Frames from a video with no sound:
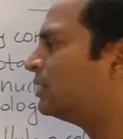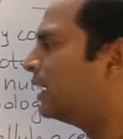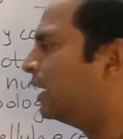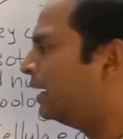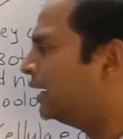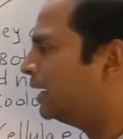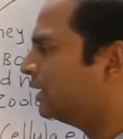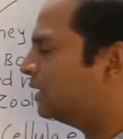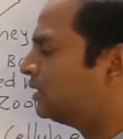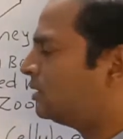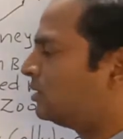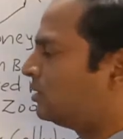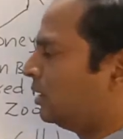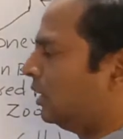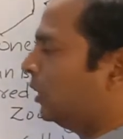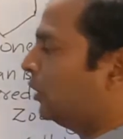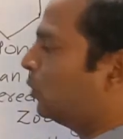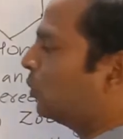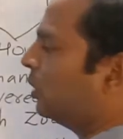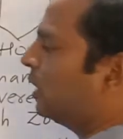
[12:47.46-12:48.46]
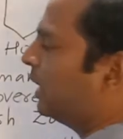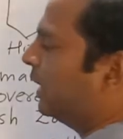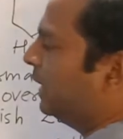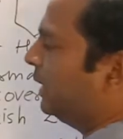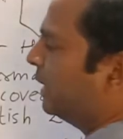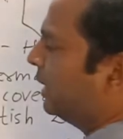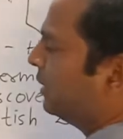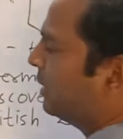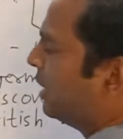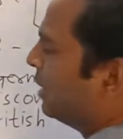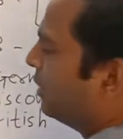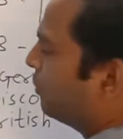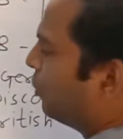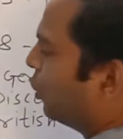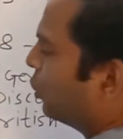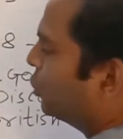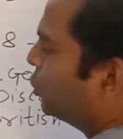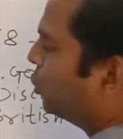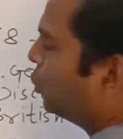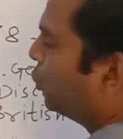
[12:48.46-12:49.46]
scientist into light, and that
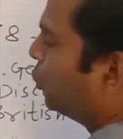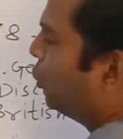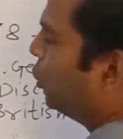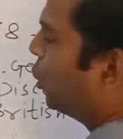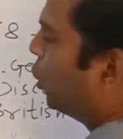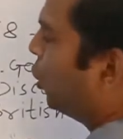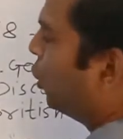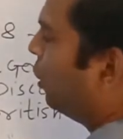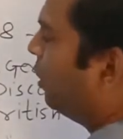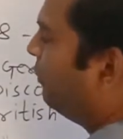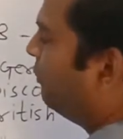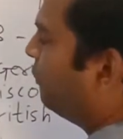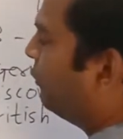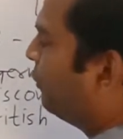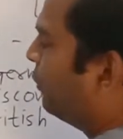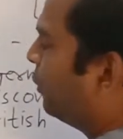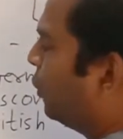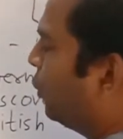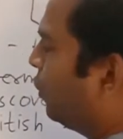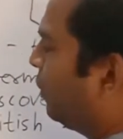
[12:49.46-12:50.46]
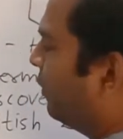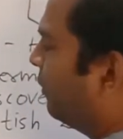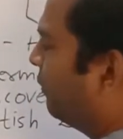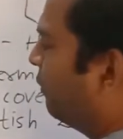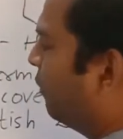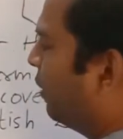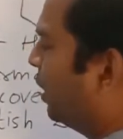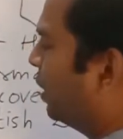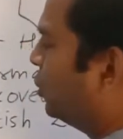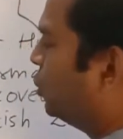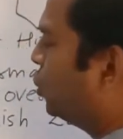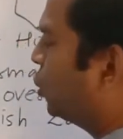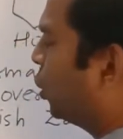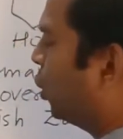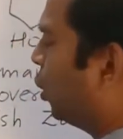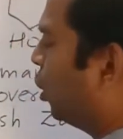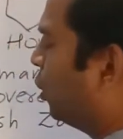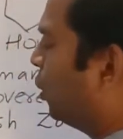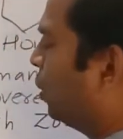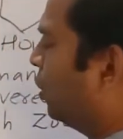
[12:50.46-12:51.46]
was Rudolf
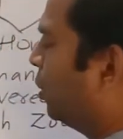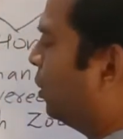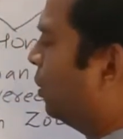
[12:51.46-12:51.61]
Virchow,